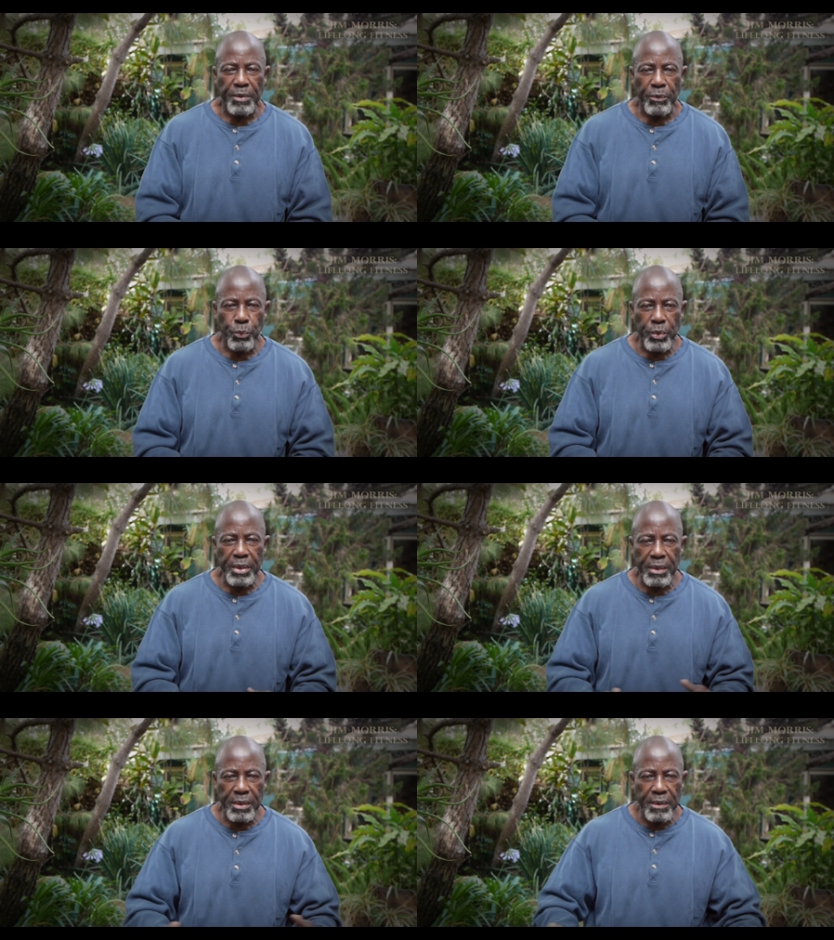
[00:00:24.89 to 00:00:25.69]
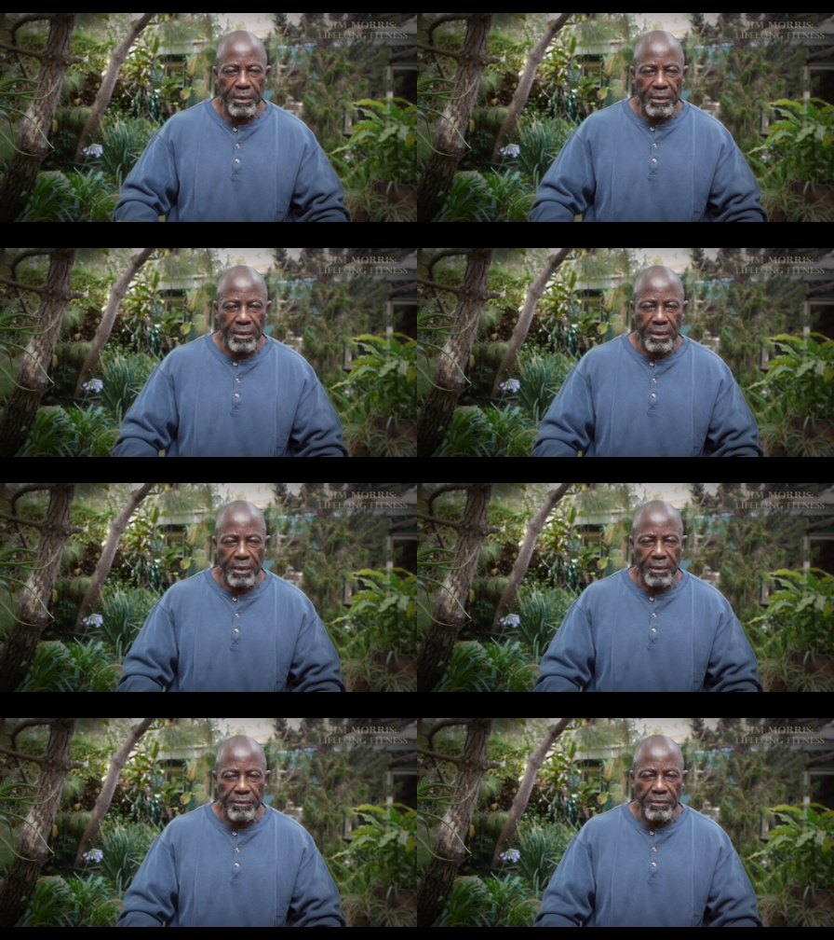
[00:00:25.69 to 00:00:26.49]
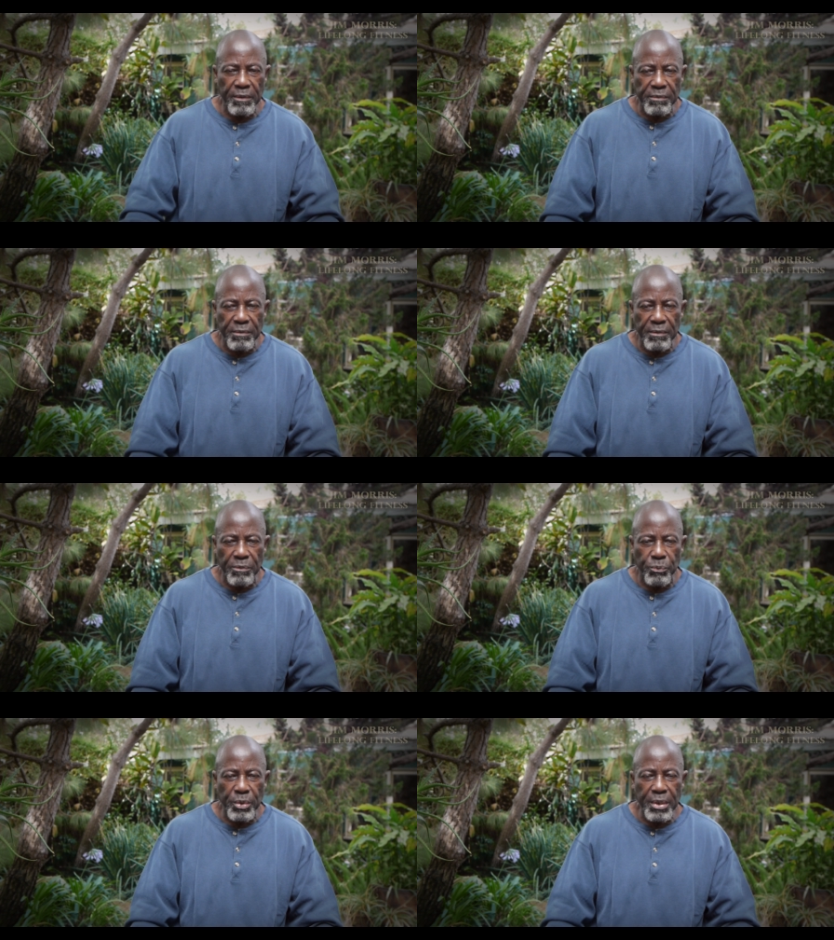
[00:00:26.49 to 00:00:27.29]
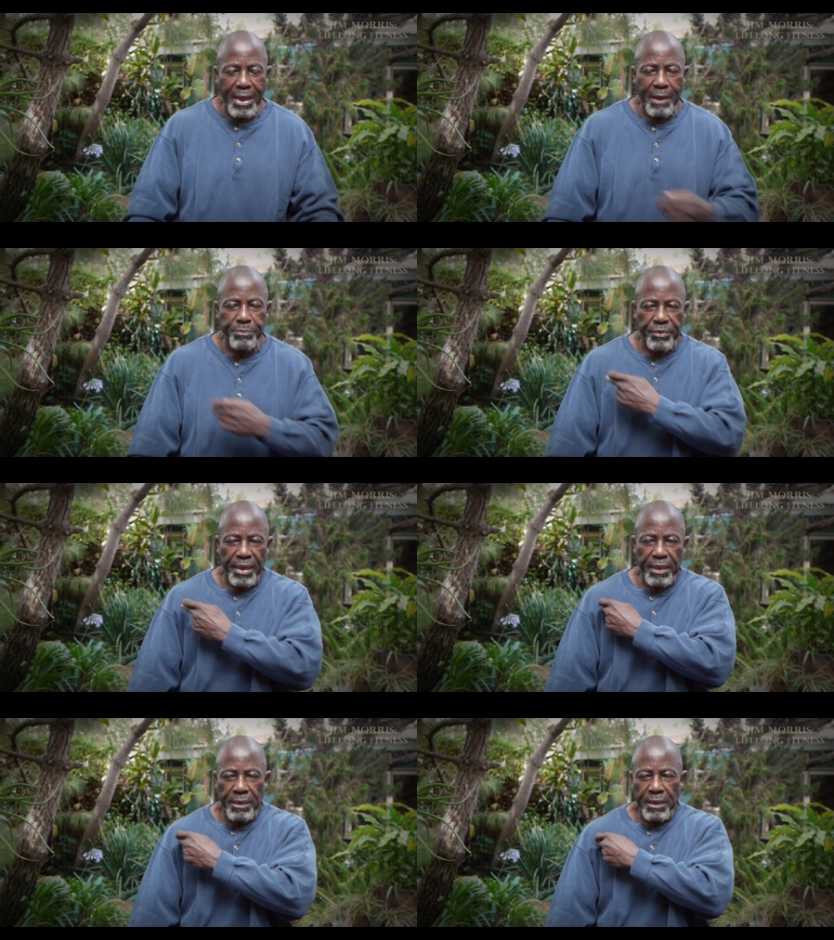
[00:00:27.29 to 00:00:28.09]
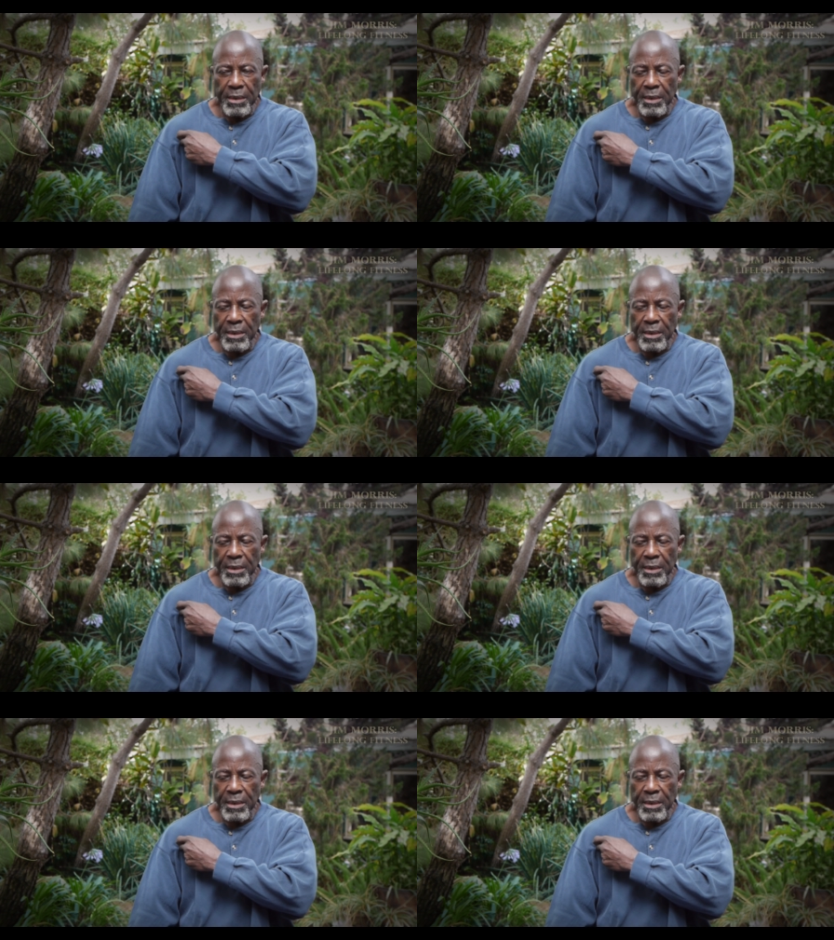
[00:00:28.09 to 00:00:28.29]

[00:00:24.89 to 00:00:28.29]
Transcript: But it, we operate